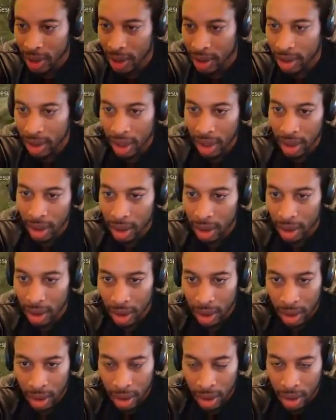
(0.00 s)
shotgun.
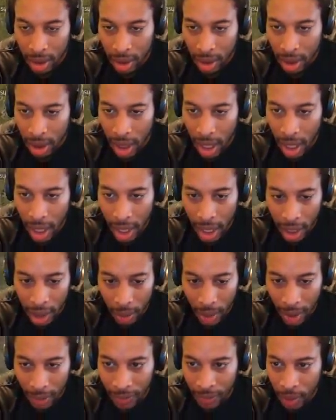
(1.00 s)
All right, how
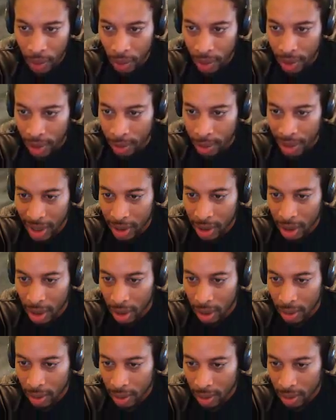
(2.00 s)
do I fuel this bitch
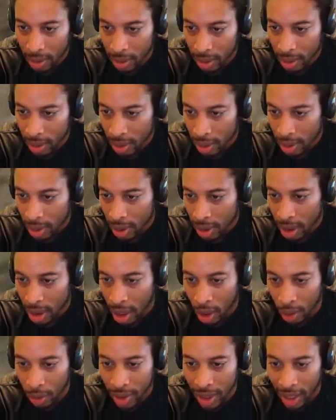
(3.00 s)
up?
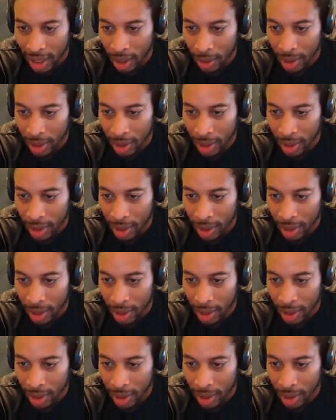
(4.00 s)
Oh, yeah, there we